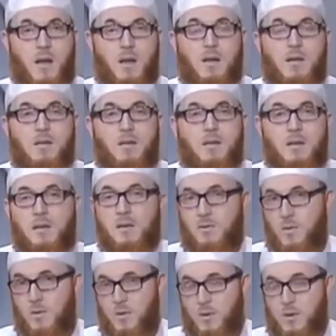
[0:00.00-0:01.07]
90 years
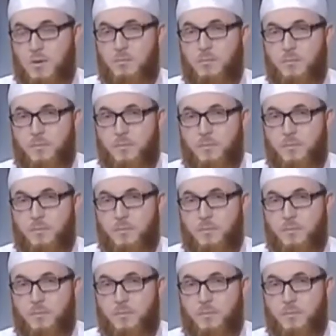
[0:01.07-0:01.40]
old,